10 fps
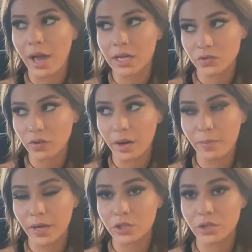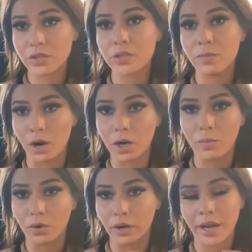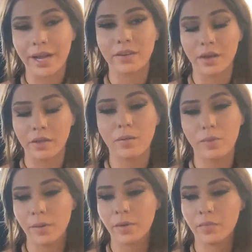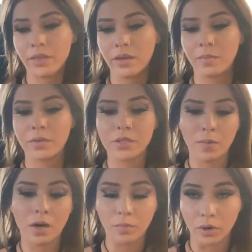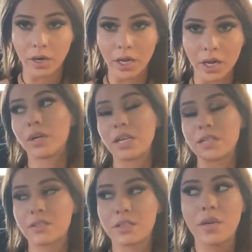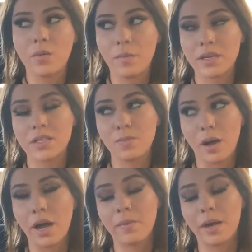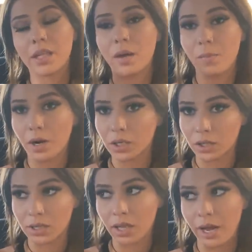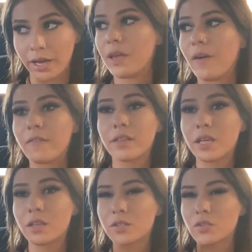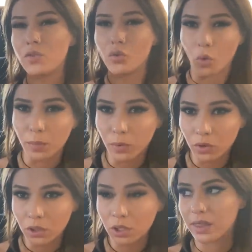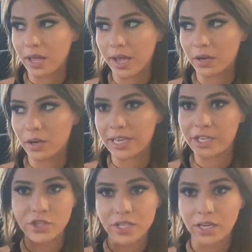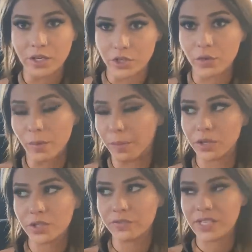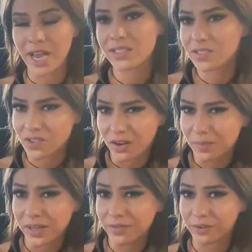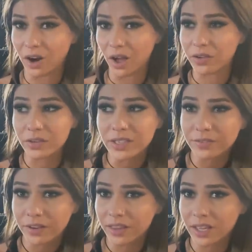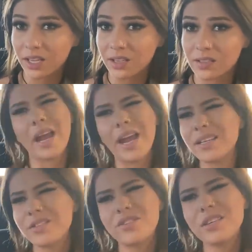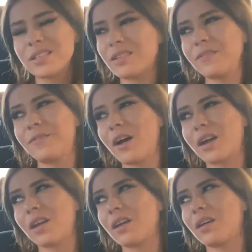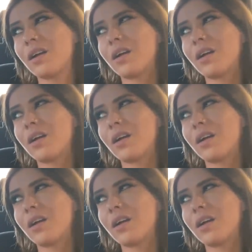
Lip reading: x-ray pictures tomorrow morning. I have another appointment with him tomorrow morning. We're gonna see what my spine and my lumbar look like. If everything looks normal, then he's just gonna do a bunch of tests on me for other different things. And it's just a fucking